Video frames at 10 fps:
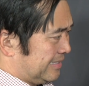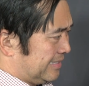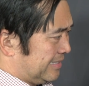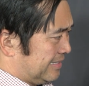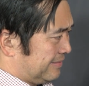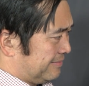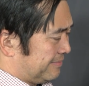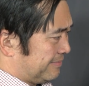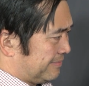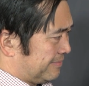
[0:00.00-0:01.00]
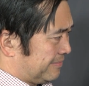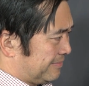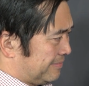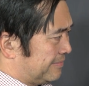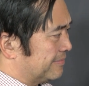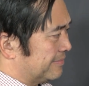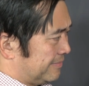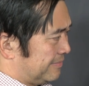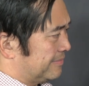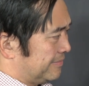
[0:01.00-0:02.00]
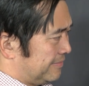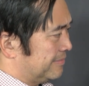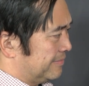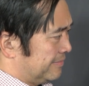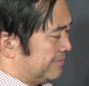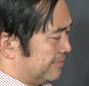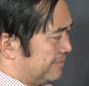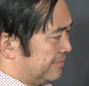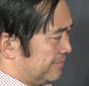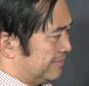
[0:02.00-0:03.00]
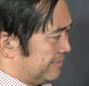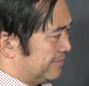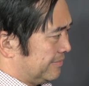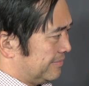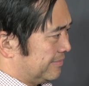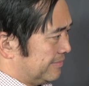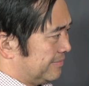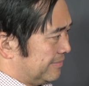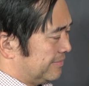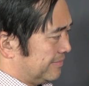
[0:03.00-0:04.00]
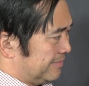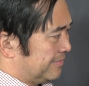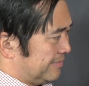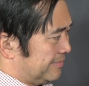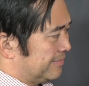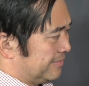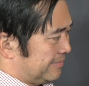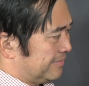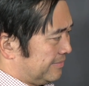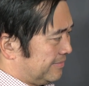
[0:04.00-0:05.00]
No words are spoken by the person on screen.